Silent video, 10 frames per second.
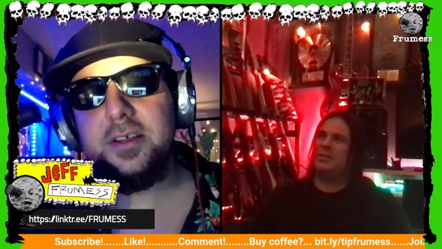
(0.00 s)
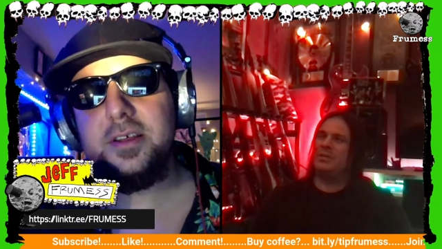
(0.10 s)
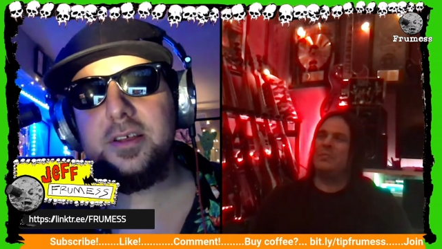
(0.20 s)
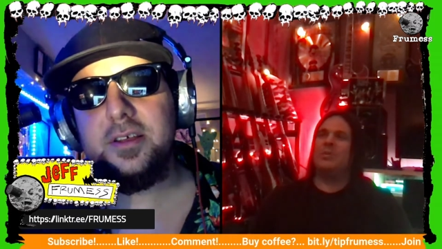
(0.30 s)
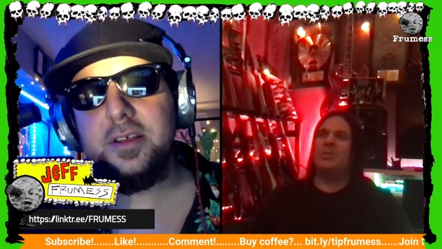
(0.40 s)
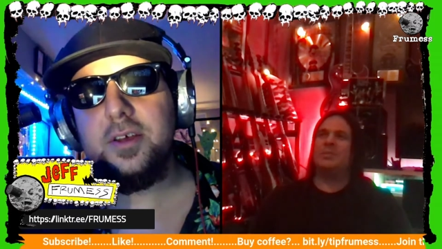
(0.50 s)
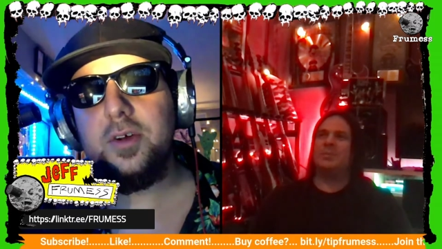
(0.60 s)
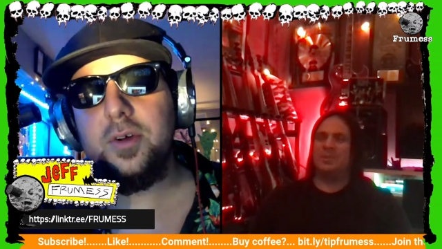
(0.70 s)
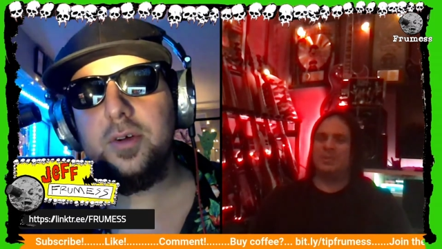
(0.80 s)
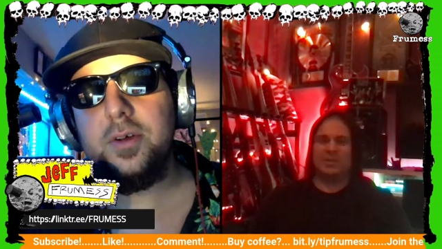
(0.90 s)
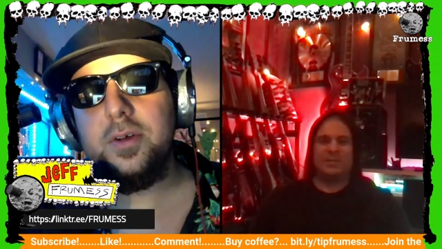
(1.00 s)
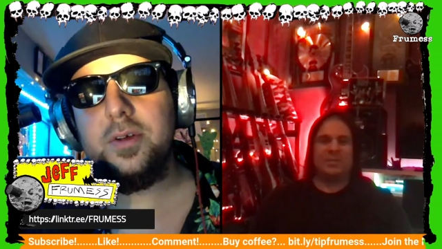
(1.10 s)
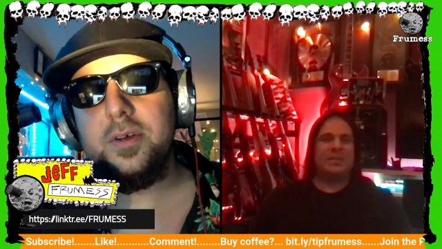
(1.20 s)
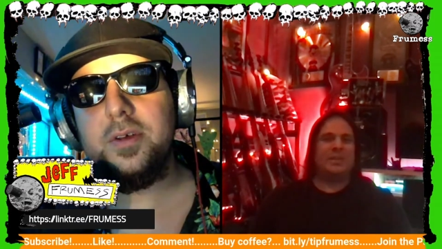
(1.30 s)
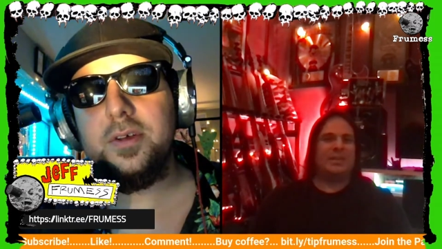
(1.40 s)
Speaker 1: It was with Doyle. We
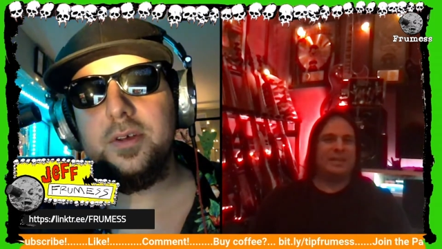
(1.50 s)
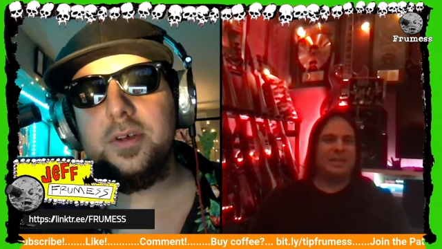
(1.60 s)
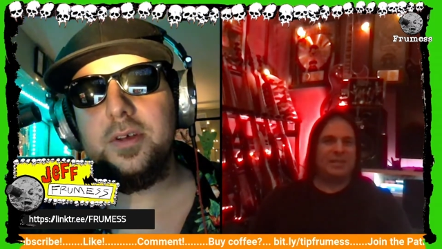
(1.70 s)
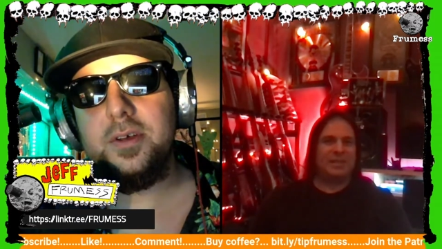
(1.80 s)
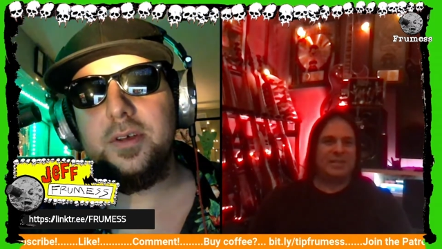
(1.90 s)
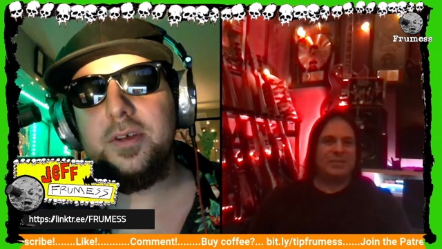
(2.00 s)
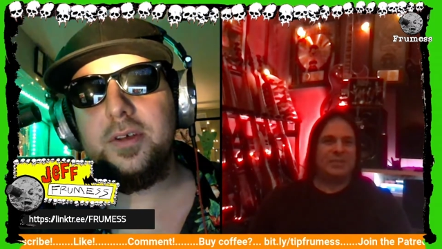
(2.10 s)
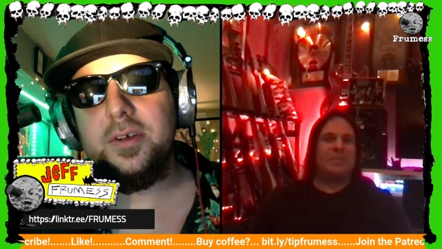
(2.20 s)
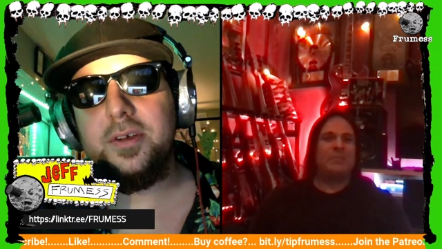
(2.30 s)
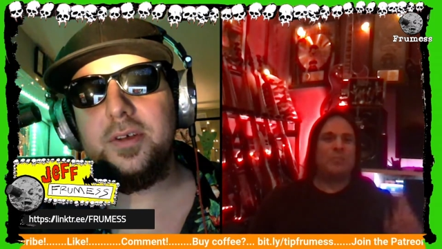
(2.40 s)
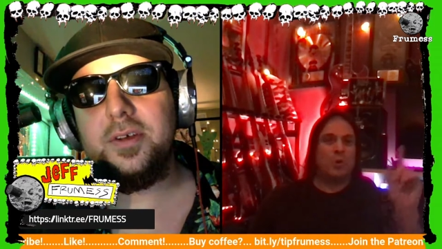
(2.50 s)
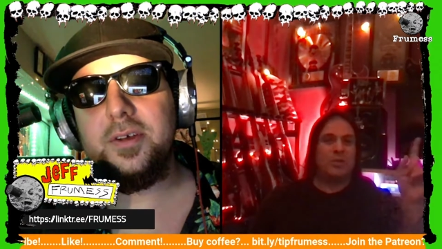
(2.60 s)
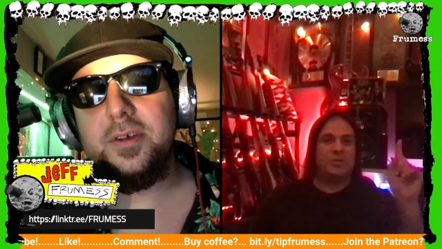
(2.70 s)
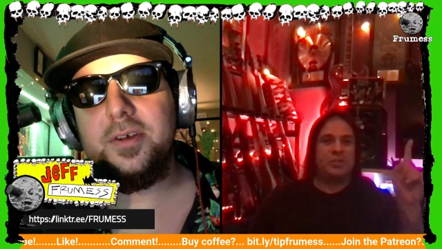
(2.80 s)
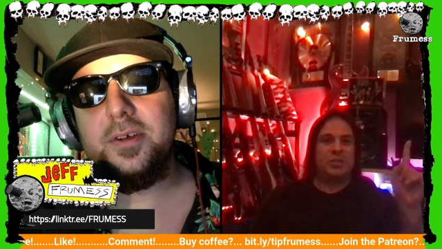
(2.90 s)
did like an LA. We did
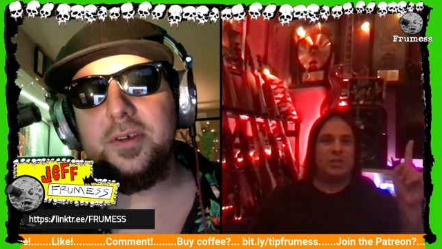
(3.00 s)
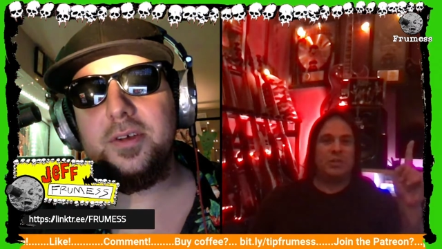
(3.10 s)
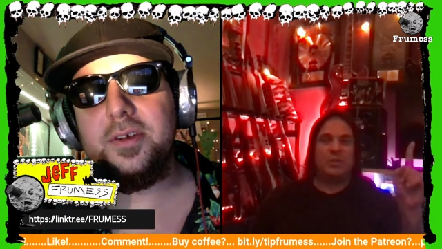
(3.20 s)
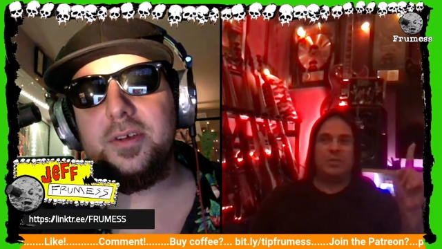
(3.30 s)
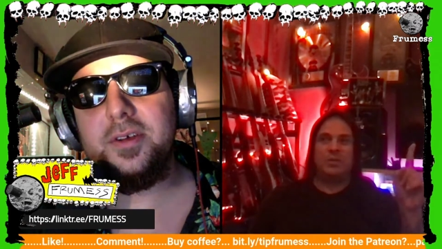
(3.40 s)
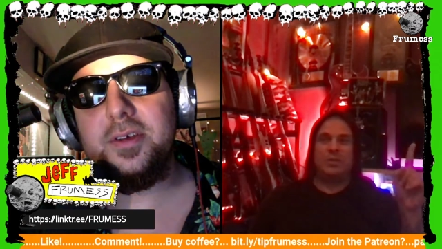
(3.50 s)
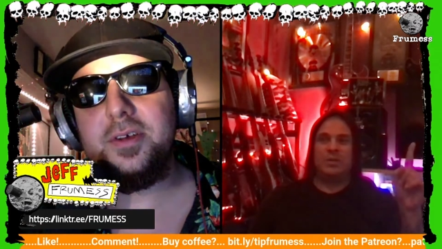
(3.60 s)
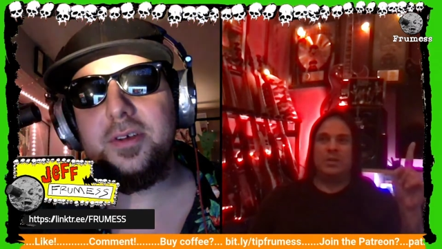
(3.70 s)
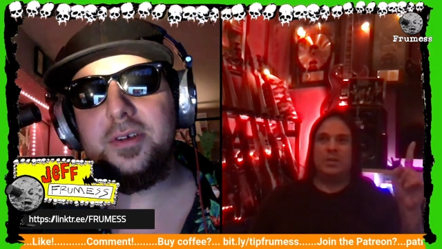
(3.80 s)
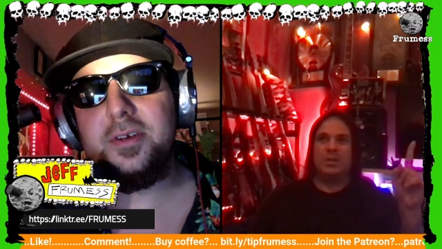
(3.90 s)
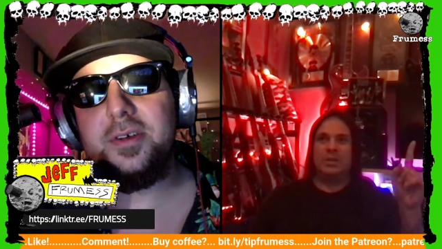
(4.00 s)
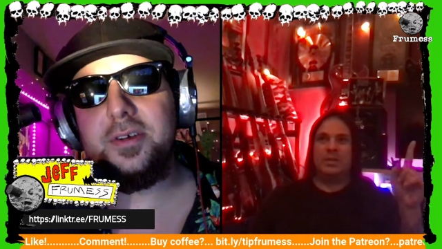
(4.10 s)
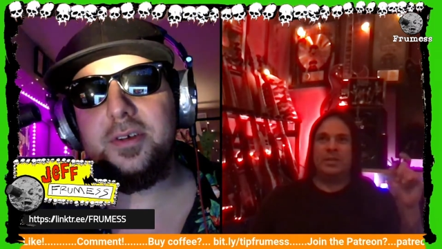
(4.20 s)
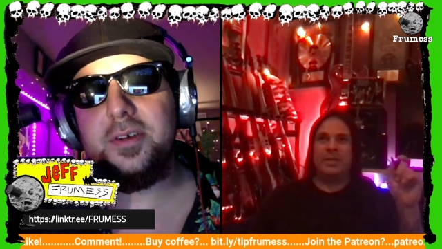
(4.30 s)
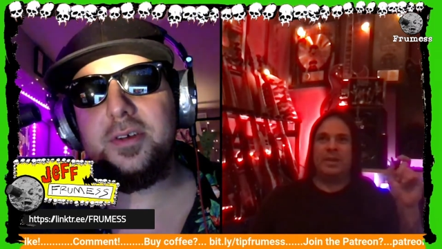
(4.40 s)
one show
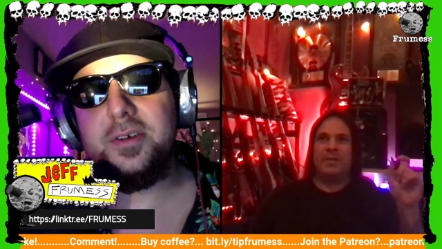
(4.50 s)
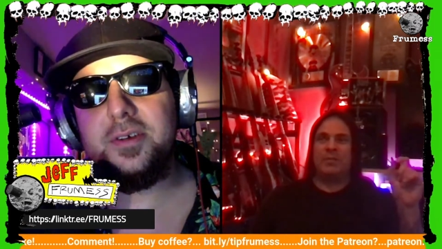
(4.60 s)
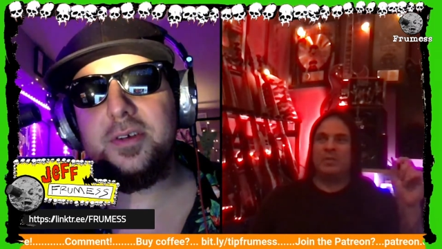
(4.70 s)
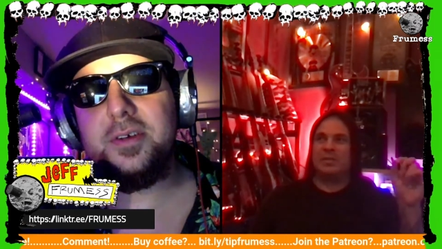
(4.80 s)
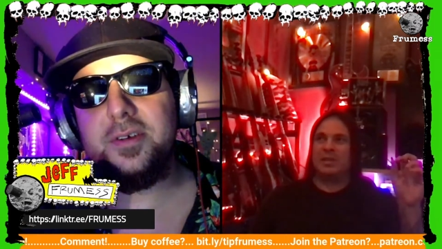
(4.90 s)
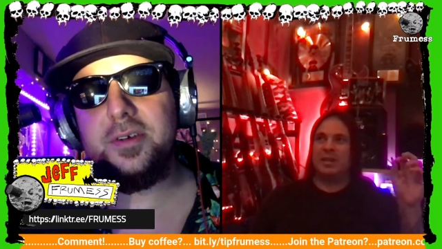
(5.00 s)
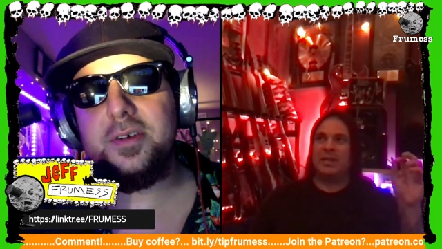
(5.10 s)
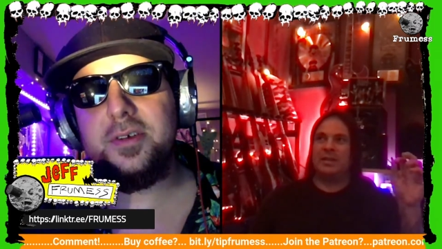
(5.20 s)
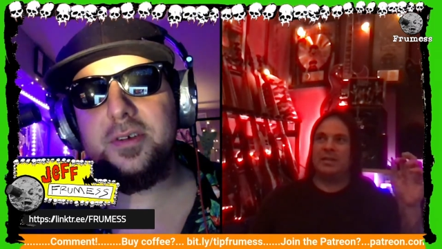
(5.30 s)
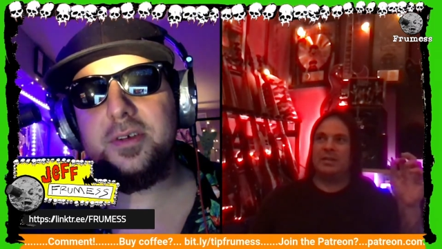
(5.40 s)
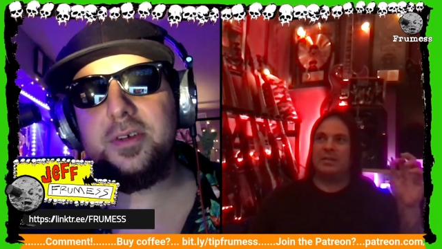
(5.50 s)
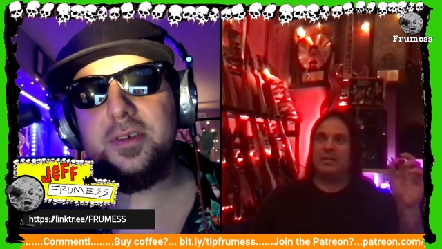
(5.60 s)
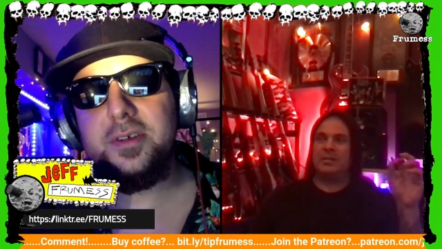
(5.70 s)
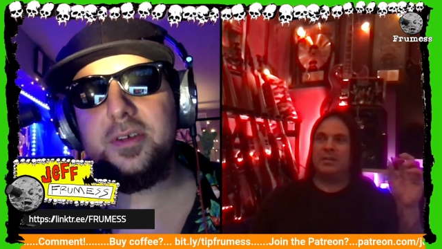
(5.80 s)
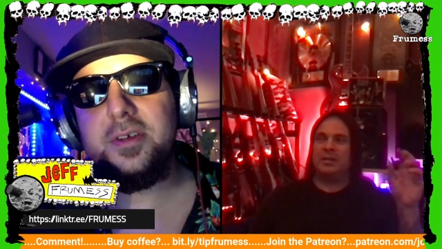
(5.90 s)
that was like,
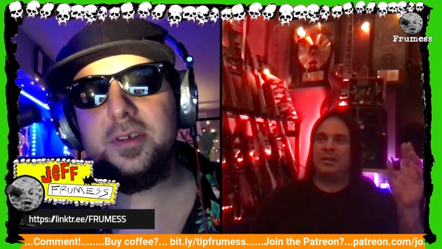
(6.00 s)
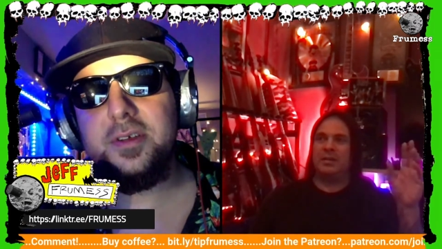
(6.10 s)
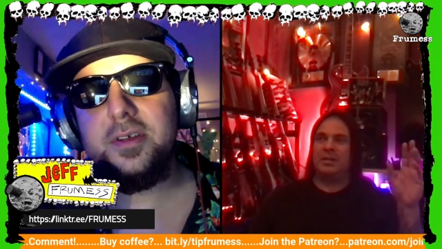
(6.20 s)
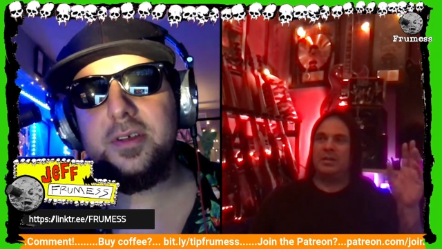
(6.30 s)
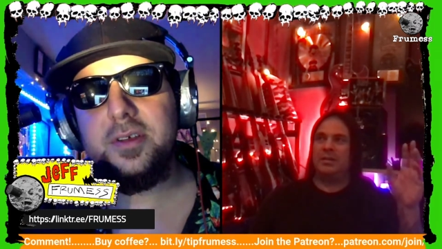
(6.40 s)
uh,